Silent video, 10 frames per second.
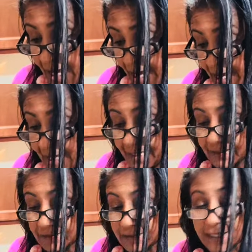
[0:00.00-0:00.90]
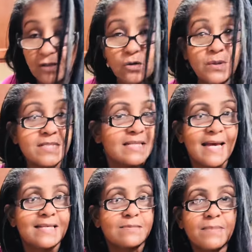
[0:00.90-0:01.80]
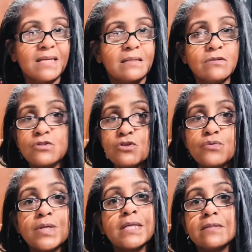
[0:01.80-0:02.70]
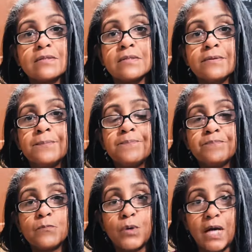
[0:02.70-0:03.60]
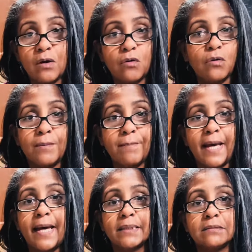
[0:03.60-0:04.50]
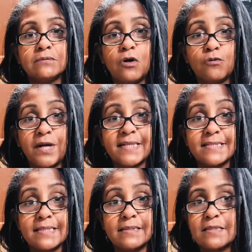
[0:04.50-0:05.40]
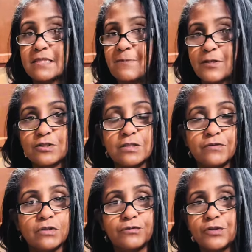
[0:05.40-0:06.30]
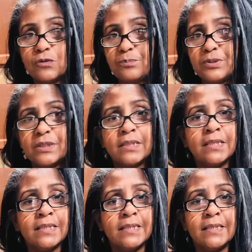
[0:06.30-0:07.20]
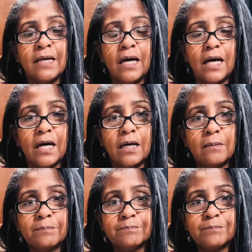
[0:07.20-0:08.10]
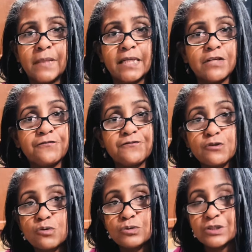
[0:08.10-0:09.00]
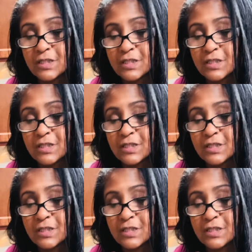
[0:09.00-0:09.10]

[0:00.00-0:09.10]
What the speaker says: And it always lasts me 2 weeks without going bad or rancid, especially, if you don't put any fruit,